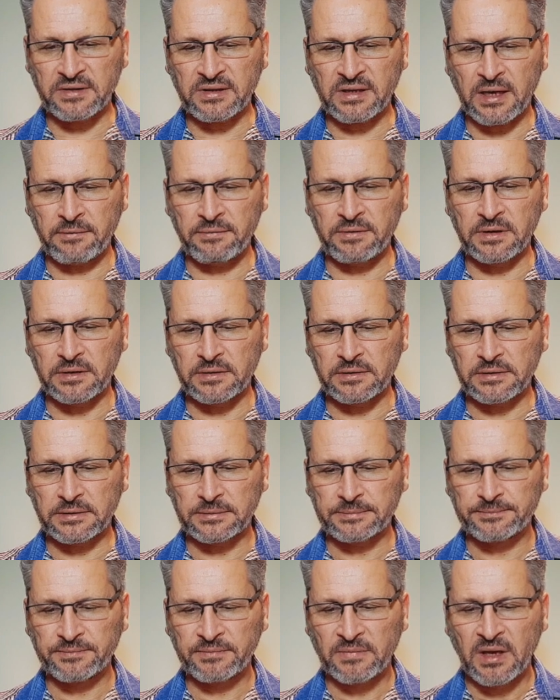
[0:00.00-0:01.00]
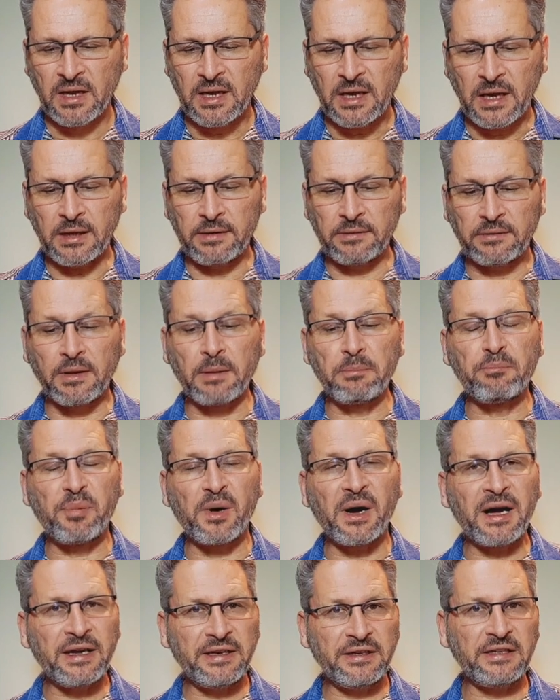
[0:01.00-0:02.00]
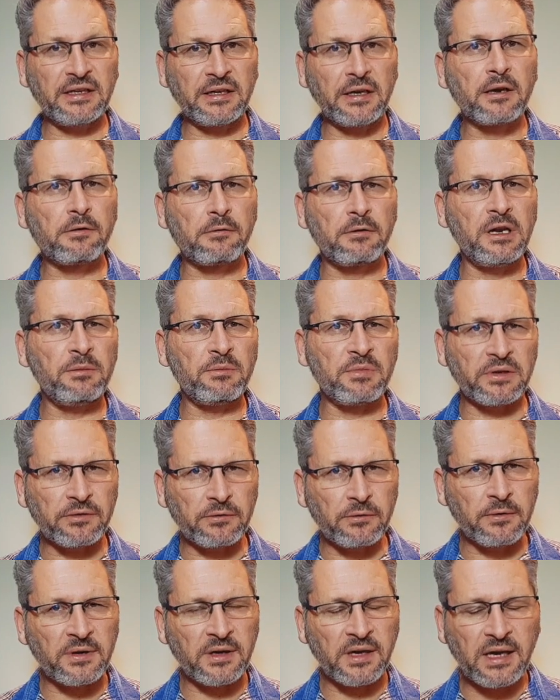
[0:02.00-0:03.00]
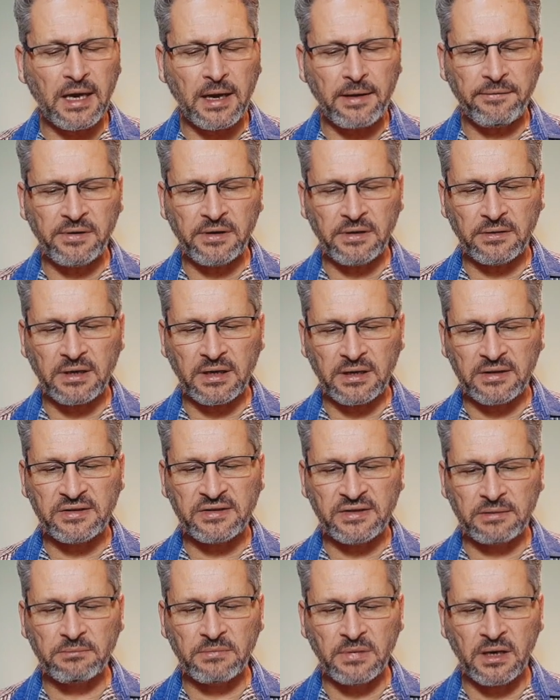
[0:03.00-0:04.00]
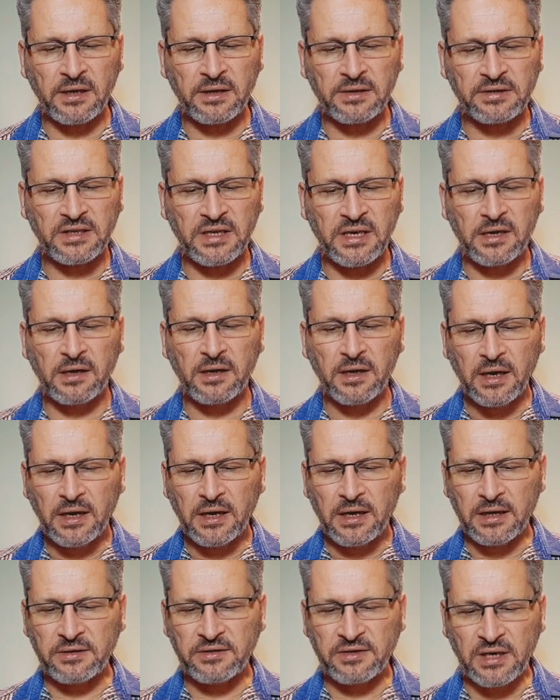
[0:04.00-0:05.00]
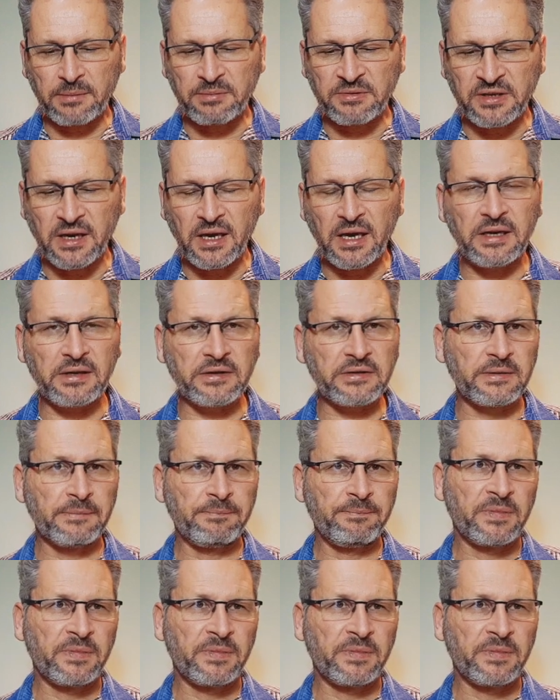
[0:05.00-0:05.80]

covenant. And the binding agreement, or the covenant that is in mind here in chapter 8,